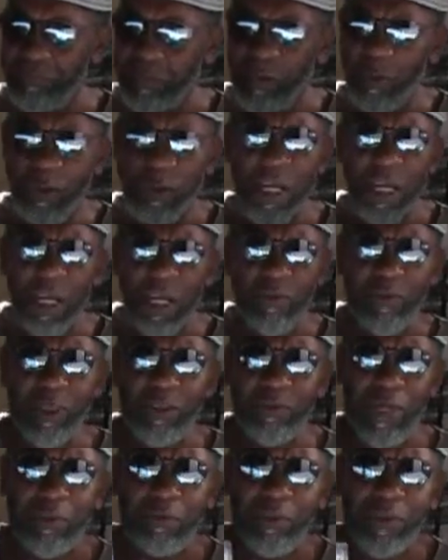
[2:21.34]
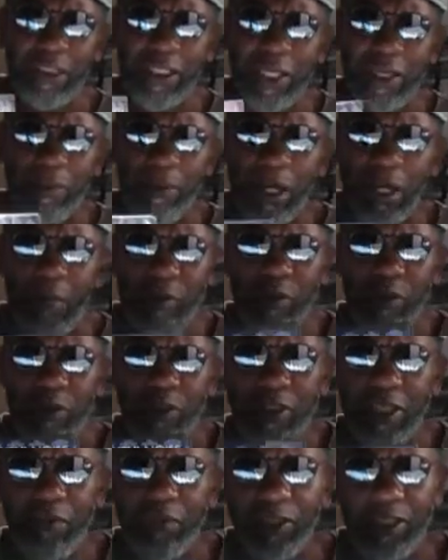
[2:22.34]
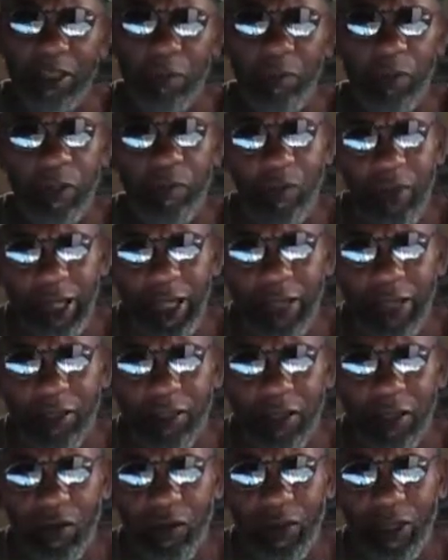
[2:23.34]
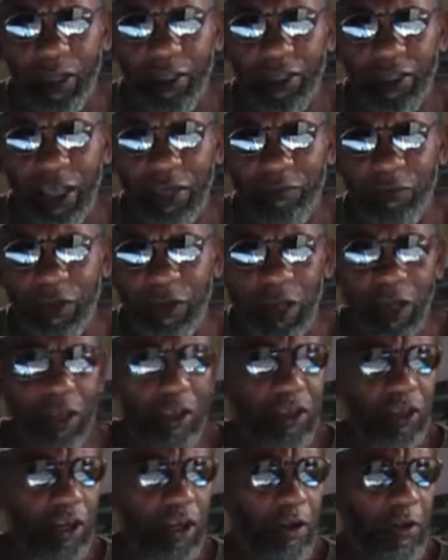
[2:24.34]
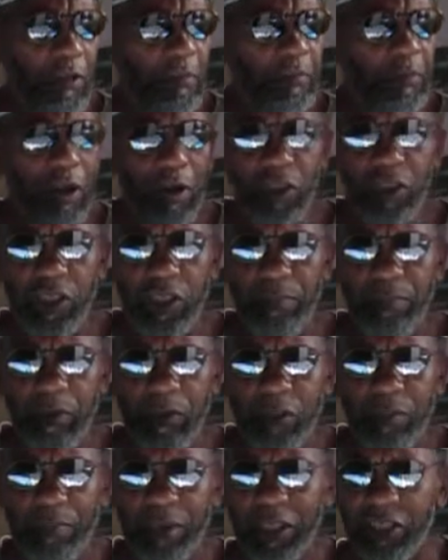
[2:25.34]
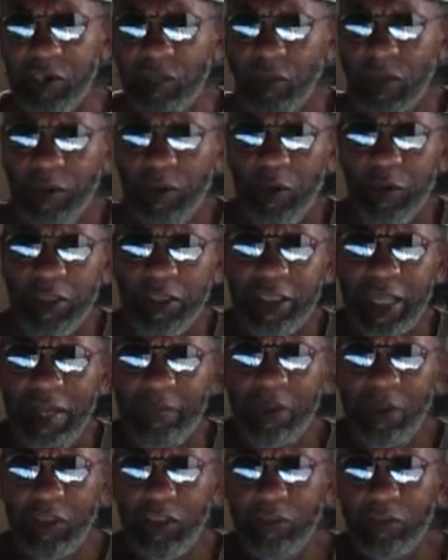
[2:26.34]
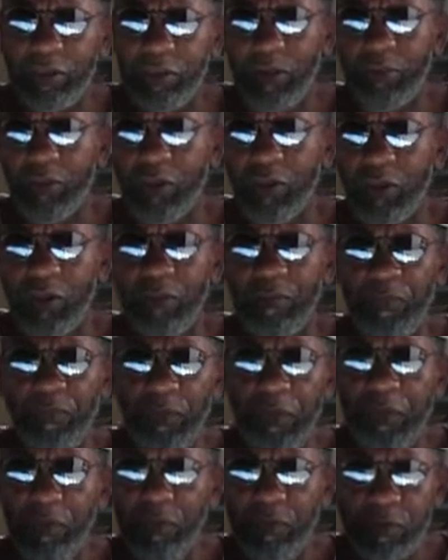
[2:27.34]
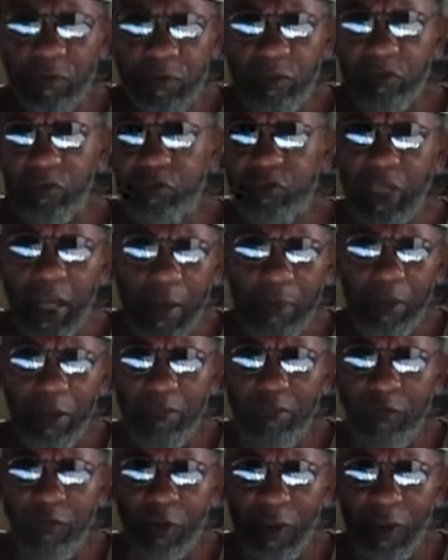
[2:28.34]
Well, the reason why I put that up, because then you say, well, Queen Latifah, you know, aren't you supposed to mention women all the time? Aren't you some sort of, you know, champion for